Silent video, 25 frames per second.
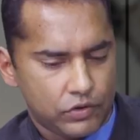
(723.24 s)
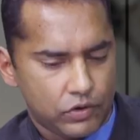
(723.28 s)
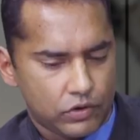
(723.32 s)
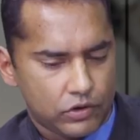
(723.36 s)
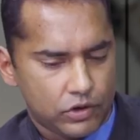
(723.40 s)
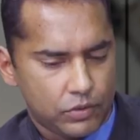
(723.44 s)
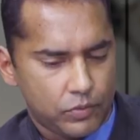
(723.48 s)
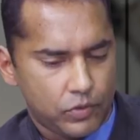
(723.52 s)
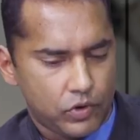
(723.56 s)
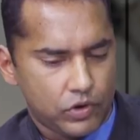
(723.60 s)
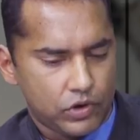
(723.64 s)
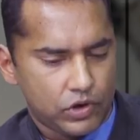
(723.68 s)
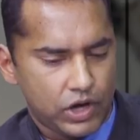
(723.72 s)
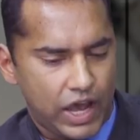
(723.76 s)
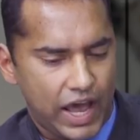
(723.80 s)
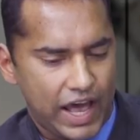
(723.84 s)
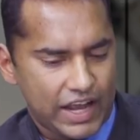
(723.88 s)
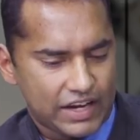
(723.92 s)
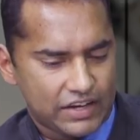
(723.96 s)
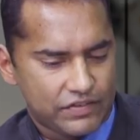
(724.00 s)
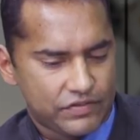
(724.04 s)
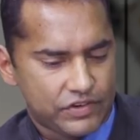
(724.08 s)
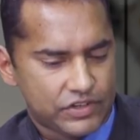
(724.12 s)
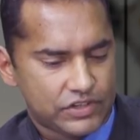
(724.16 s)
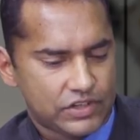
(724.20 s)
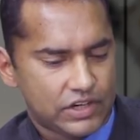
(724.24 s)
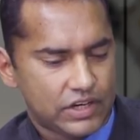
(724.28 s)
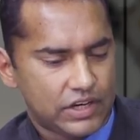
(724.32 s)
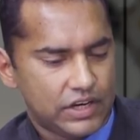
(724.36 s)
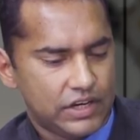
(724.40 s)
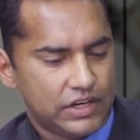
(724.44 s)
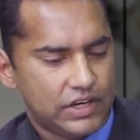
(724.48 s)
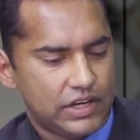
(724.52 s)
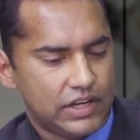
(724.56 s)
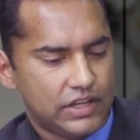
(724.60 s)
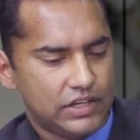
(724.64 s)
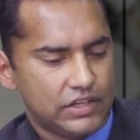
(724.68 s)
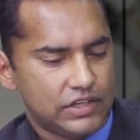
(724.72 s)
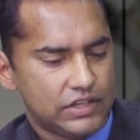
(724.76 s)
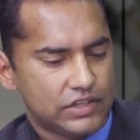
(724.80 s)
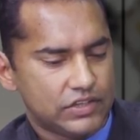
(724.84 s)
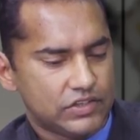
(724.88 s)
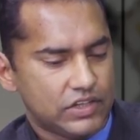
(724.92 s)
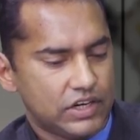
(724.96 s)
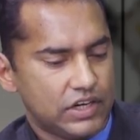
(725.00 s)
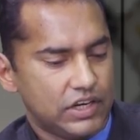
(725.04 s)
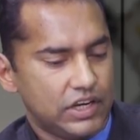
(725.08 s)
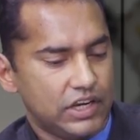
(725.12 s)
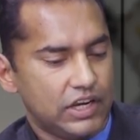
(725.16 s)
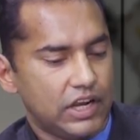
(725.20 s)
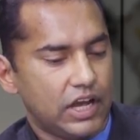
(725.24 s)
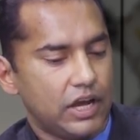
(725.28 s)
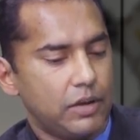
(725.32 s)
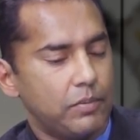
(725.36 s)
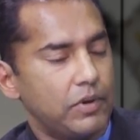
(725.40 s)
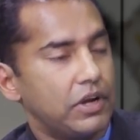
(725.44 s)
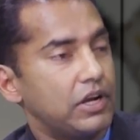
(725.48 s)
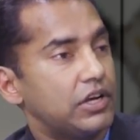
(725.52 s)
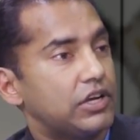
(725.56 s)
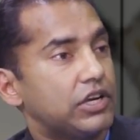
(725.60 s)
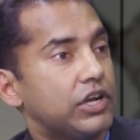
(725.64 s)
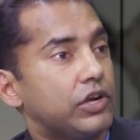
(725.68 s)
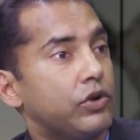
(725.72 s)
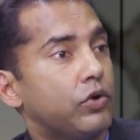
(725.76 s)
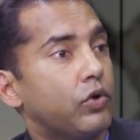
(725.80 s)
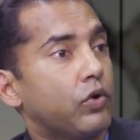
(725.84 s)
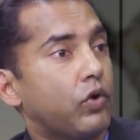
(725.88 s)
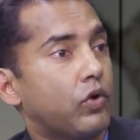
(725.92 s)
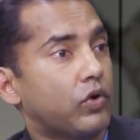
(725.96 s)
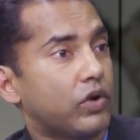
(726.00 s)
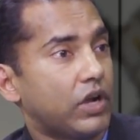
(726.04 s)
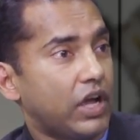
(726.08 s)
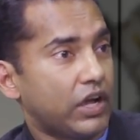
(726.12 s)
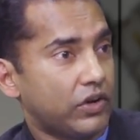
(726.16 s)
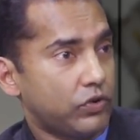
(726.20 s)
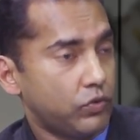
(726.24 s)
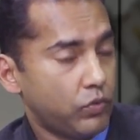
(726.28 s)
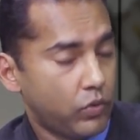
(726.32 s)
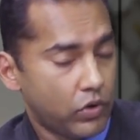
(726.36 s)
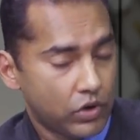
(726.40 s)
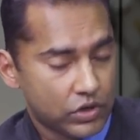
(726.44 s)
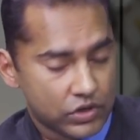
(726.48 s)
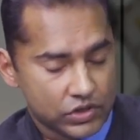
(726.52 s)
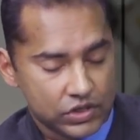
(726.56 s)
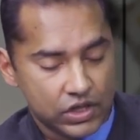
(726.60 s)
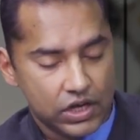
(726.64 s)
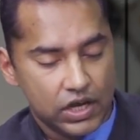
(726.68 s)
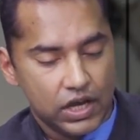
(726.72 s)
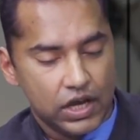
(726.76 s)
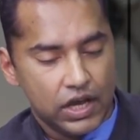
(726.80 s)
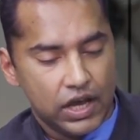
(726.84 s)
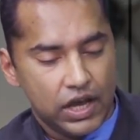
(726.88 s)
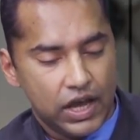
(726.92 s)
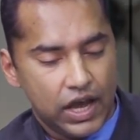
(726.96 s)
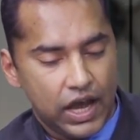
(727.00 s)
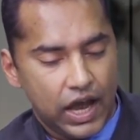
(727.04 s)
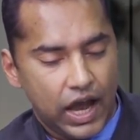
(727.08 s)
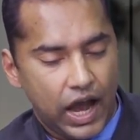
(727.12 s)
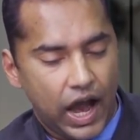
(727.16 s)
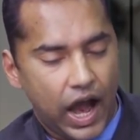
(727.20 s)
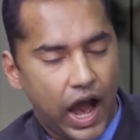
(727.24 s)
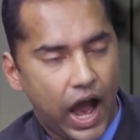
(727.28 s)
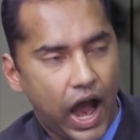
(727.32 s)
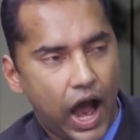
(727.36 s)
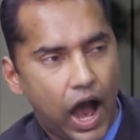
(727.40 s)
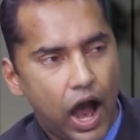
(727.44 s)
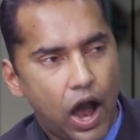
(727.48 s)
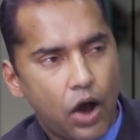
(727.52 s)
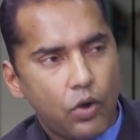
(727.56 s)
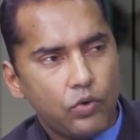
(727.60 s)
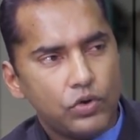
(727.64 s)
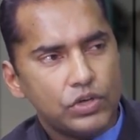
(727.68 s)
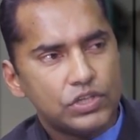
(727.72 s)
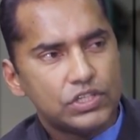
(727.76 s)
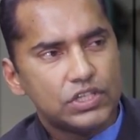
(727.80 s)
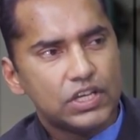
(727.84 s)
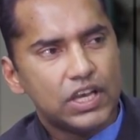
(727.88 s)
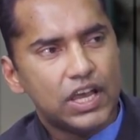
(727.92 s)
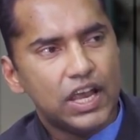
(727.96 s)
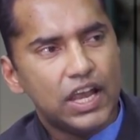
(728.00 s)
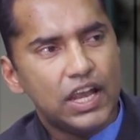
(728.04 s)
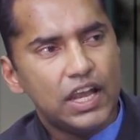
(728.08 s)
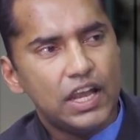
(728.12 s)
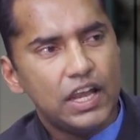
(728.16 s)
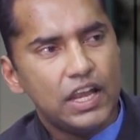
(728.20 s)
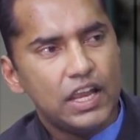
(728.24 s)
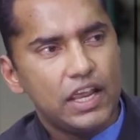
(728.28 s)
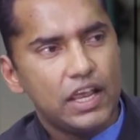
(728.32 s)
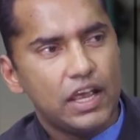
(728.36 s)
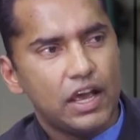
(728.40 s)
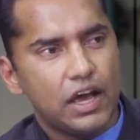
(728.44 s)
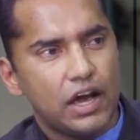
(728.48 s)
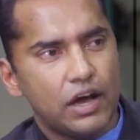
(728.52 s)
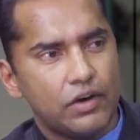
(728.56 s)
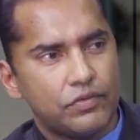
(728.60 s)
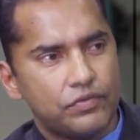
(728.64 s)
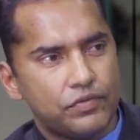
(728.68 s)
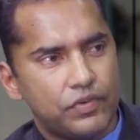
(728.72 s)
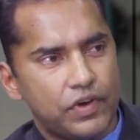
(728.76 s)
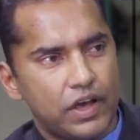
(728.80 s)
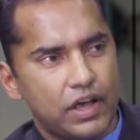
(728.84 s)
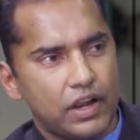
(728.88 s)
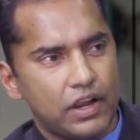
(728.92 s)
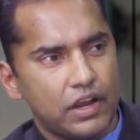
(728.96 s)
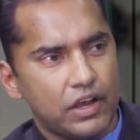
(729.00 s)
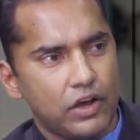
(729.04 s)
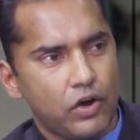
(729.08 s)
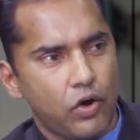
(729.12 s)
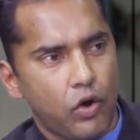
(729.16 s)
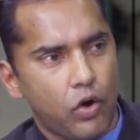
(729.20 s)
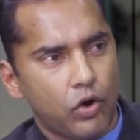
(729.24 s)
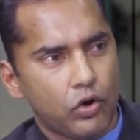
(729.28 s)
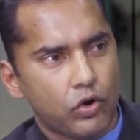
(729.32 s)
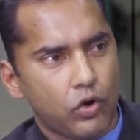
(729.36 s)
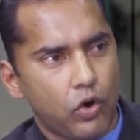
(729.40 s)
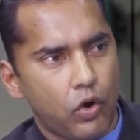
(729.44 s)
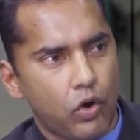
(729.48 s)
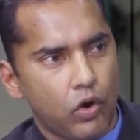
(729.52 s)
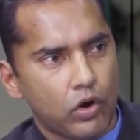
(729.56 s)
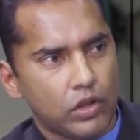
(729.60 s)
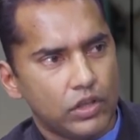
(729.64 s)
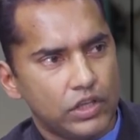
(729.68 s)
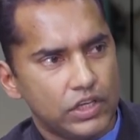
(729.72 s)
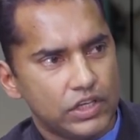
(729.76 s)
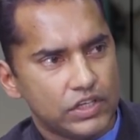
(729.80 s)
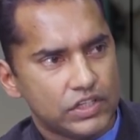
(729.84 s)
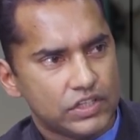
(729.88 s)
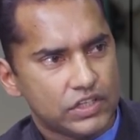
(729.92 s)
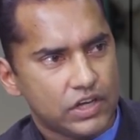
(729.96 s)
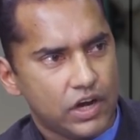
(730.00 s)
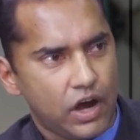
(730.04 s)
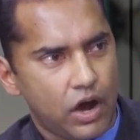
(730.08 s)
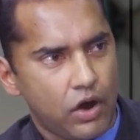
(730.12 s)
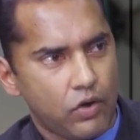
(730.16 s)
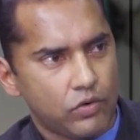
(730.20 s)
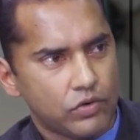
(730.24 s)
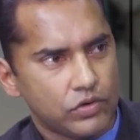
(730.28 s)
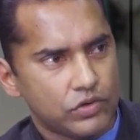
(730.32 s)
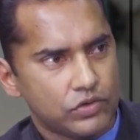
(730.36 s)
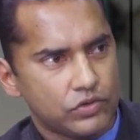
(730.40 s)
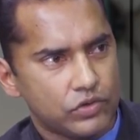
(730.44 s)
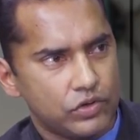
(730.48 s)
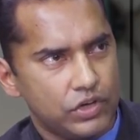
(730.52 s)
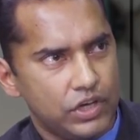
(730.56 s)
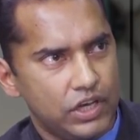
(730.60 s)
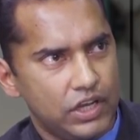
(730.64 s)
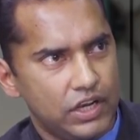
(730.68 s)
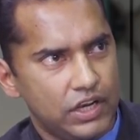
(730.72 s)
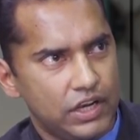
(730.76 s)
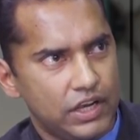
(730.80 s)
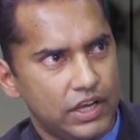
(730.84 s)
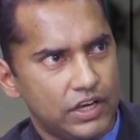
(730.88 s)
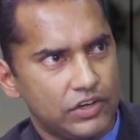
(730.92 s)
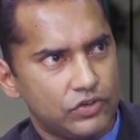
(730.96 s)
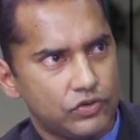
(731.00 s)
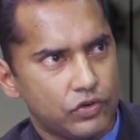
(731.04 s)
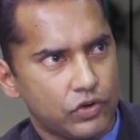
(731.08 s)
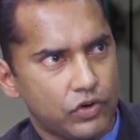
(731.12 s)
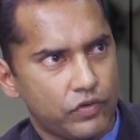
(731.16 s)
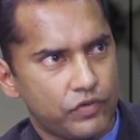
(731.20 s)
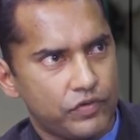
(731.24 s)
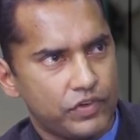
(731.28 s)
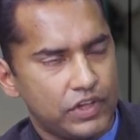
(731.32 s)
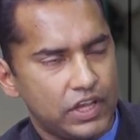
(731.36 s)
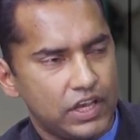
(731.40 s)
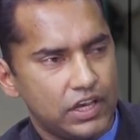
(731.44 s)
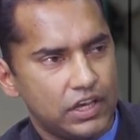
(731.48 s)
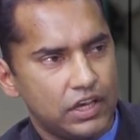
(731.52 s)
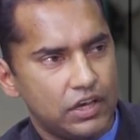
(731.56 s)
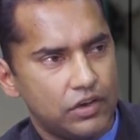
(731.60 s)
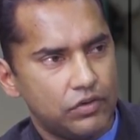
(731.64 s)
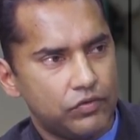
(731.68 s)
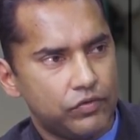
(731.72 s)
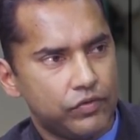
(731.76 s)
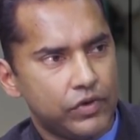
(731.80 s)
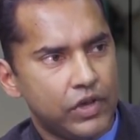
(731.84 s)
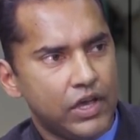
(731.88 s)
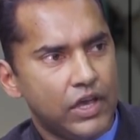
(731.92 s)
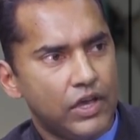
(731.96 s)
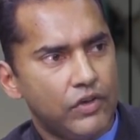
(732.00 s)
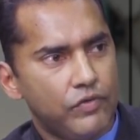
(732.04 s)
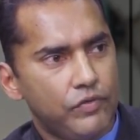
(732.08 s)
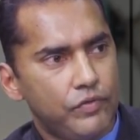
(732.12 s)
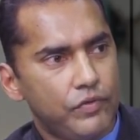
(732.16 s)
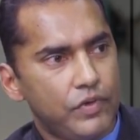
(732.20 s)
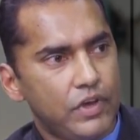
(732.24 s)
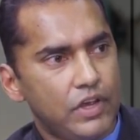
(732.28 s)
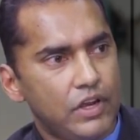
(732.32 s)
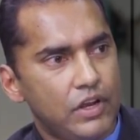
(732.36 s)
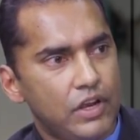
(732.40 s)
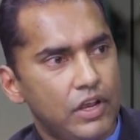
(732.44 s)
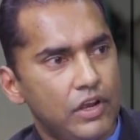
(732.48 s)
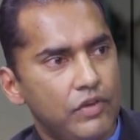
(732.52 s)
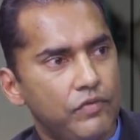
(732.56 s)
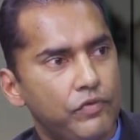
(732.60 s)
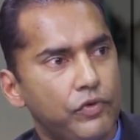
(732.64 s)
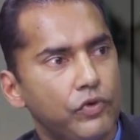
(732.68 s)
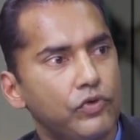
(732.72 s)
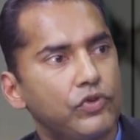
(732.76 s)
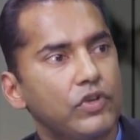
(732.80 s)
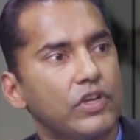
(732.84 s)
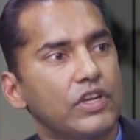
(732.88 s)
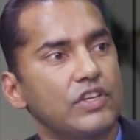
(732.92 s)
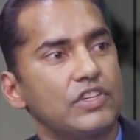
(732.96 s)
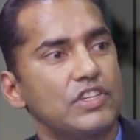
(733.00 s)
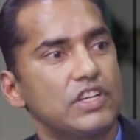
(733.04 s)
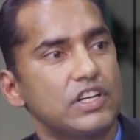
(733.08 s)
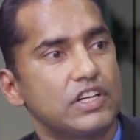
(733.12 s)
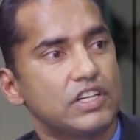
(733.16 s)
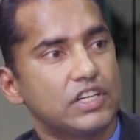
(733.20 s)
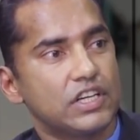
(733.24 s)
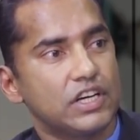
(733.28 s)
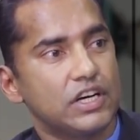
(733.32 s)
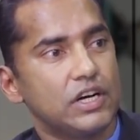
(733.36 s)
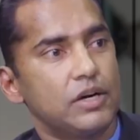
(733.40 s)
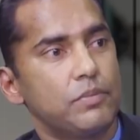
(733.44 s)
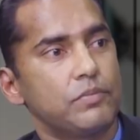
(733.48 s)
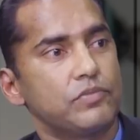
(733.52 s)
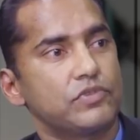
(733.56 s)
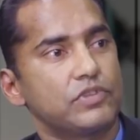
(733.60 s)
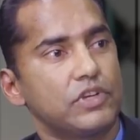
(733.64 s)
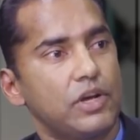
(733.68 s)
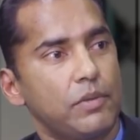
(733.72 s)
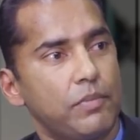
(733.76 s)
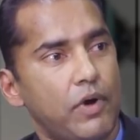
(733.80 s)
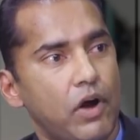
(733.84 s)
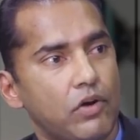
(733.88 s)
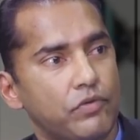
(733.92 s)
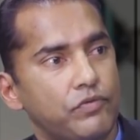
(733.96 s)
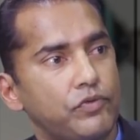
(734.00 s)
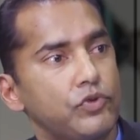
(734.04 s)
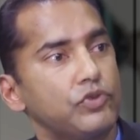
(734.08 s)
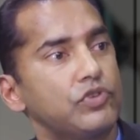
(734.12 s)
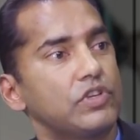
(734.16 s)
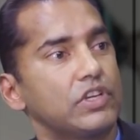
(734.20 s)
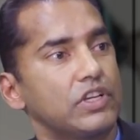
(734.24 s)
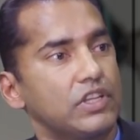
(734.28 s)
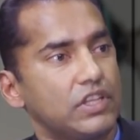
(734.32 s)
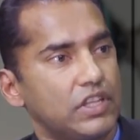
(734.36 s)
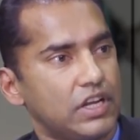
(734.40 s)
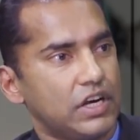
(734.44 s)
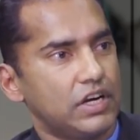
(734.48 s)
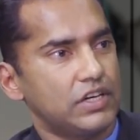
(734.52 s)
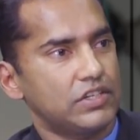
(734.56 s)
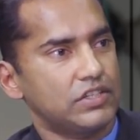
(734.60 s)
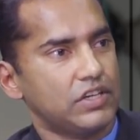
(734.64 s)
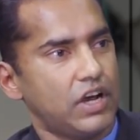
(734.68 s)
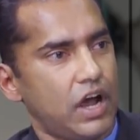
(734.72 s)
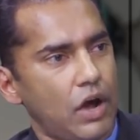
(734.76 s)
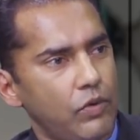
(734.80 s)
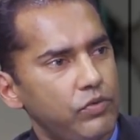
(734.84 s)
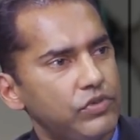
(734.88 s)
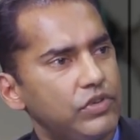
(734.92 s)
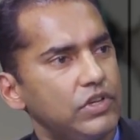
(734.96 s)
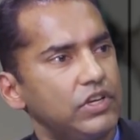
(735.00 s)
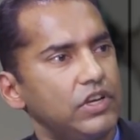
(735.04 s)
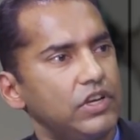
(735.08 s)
talked about artificial intelligence and deniability and no contact wars. How is India faring on all these counts in sort of thinking in futuristic terms about future threats? How is